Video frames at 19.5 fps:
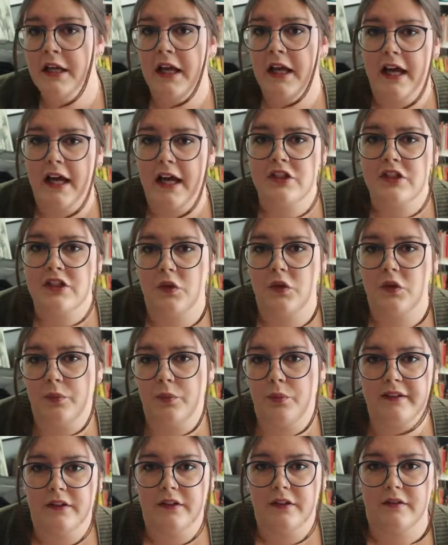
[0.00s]
and just
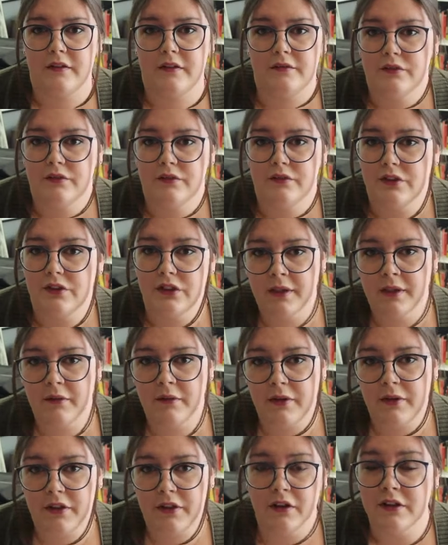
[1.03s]
practiced doing it
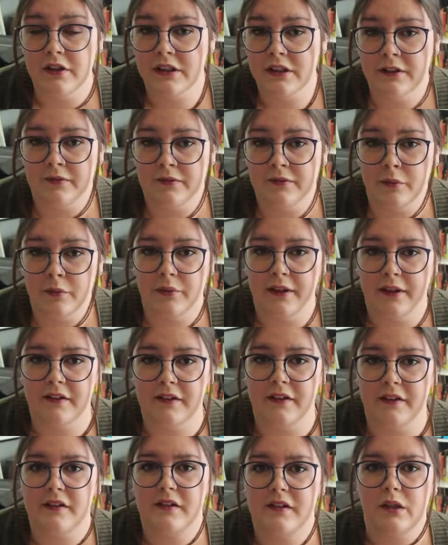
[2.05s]
with her in different places.